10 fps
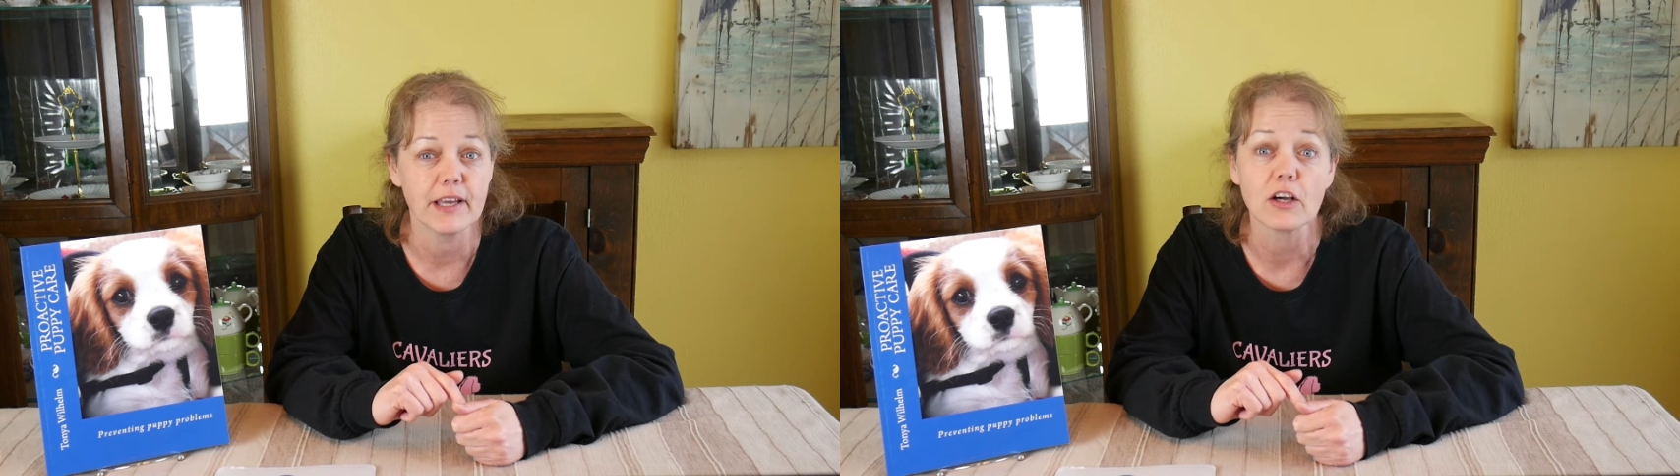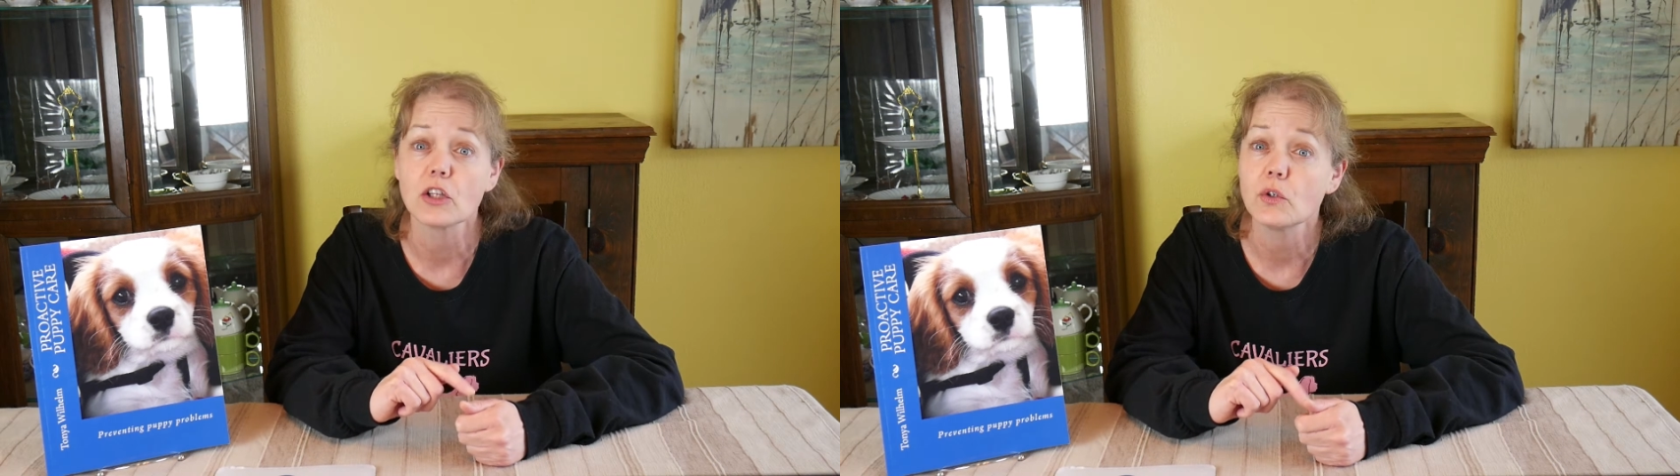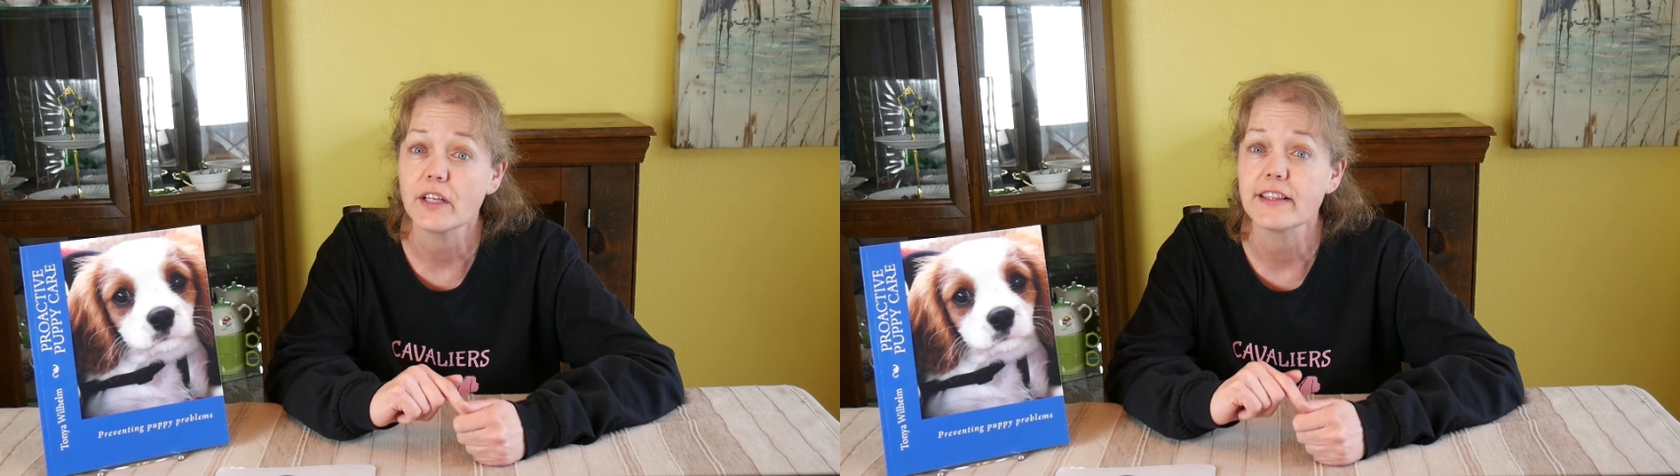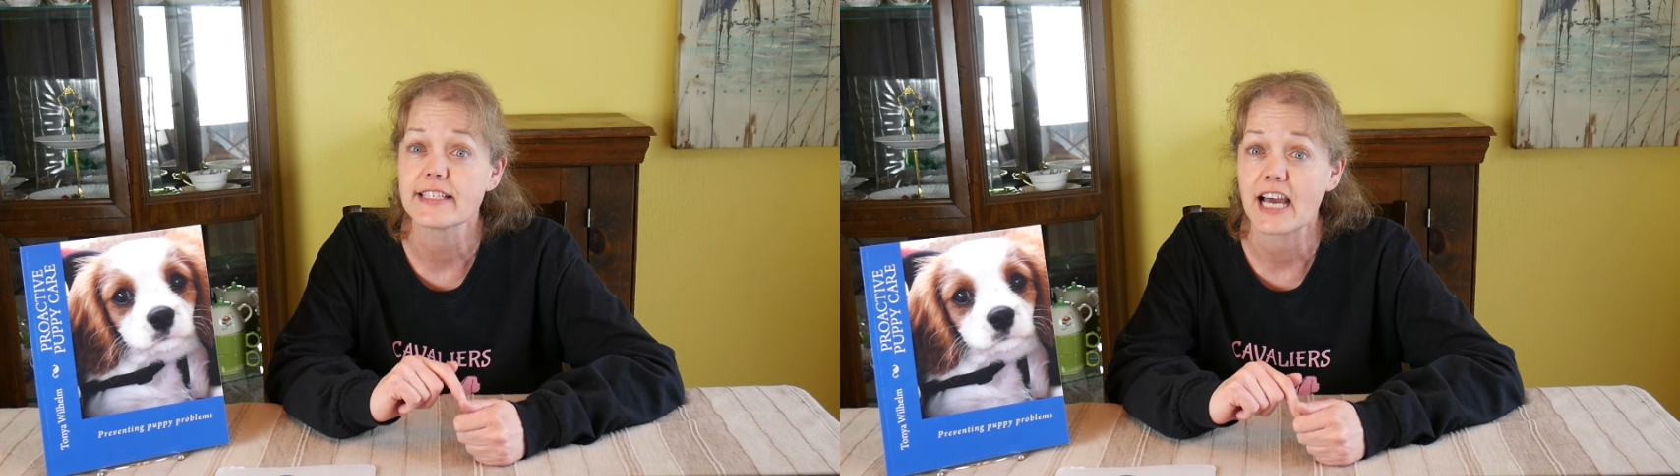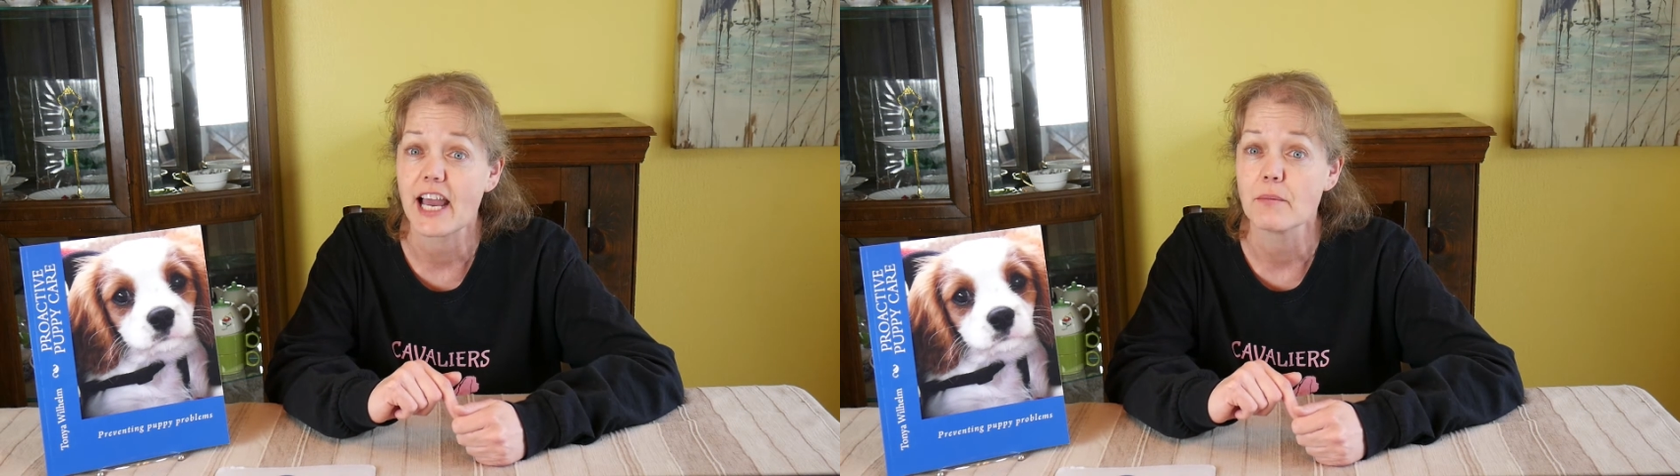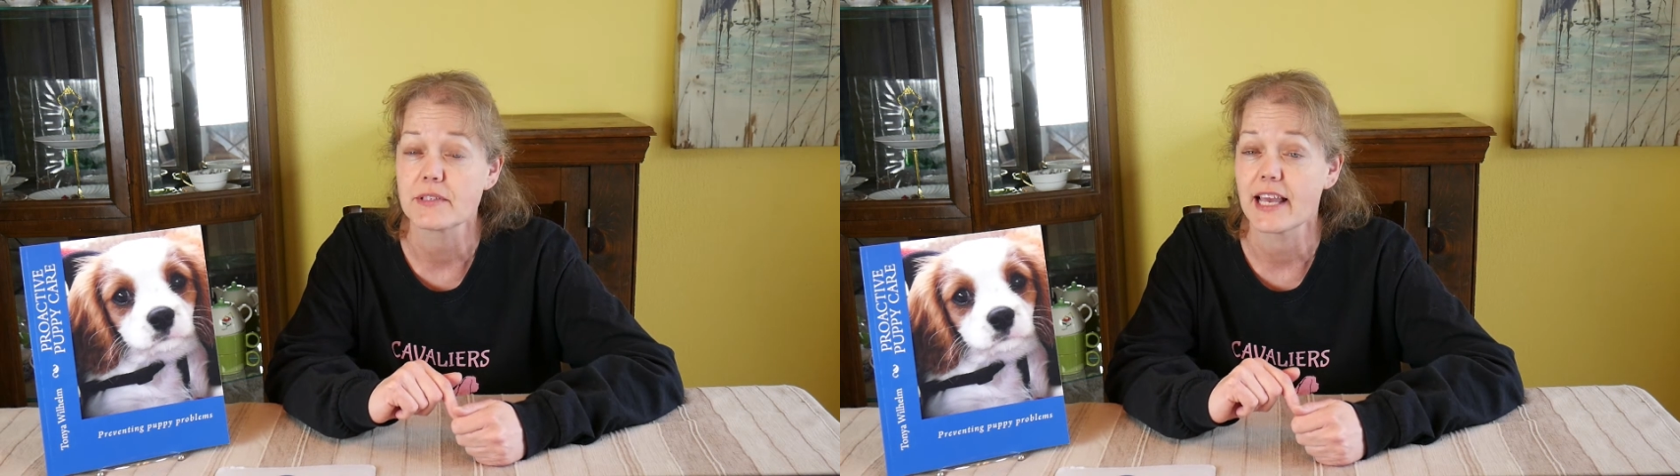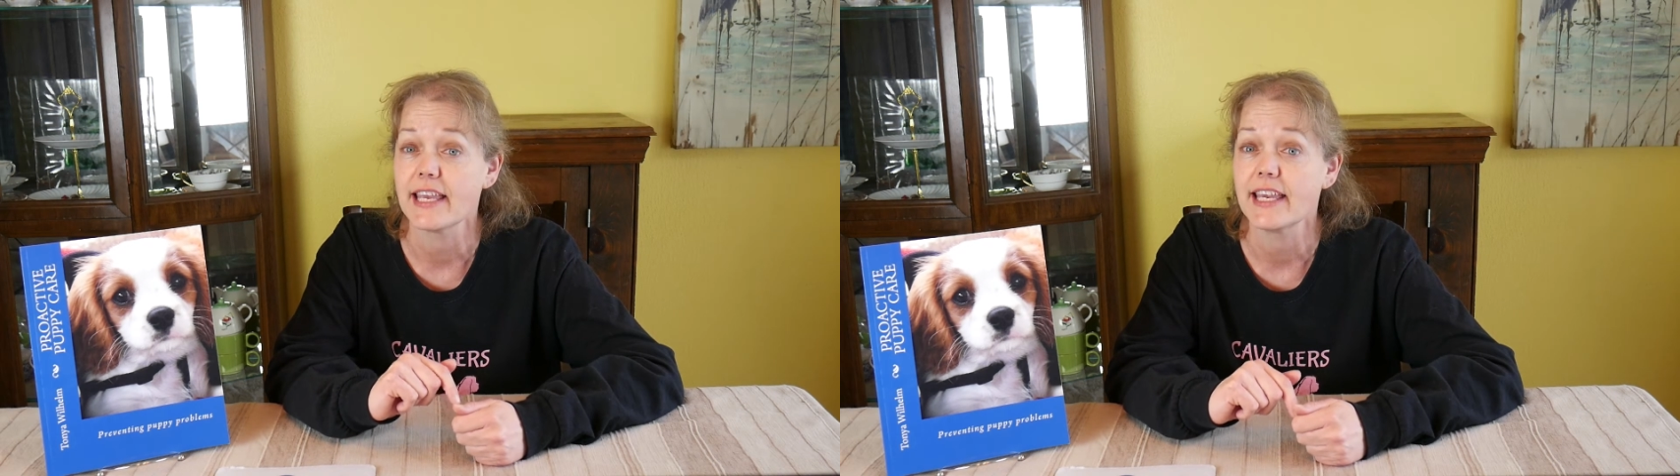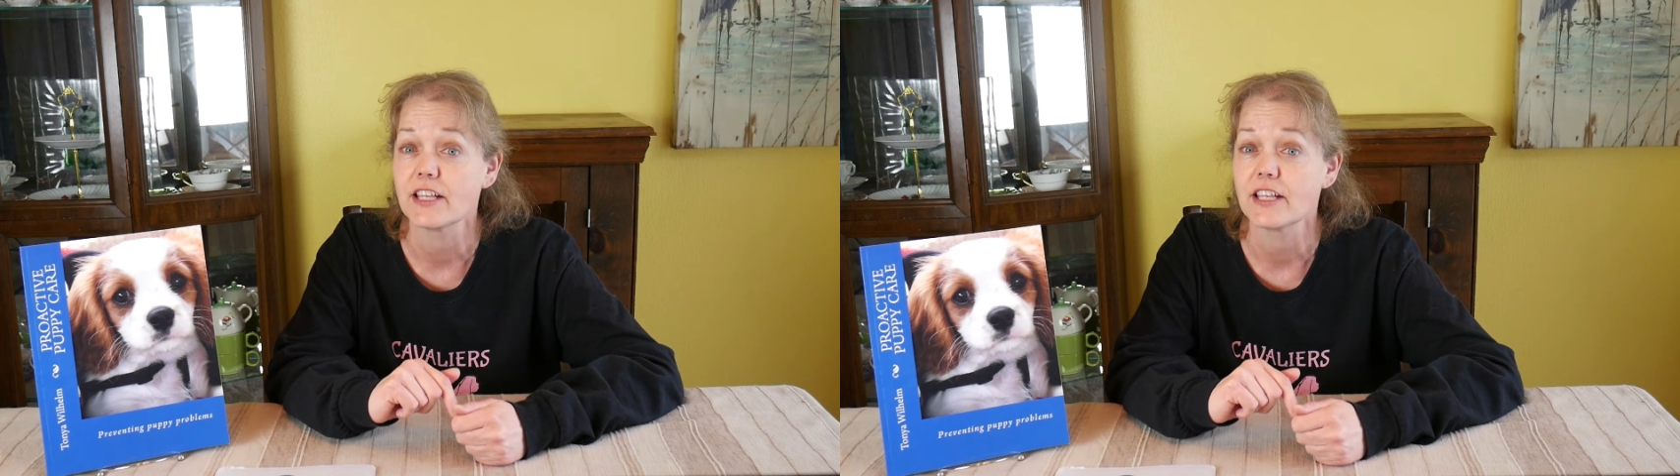including the times that he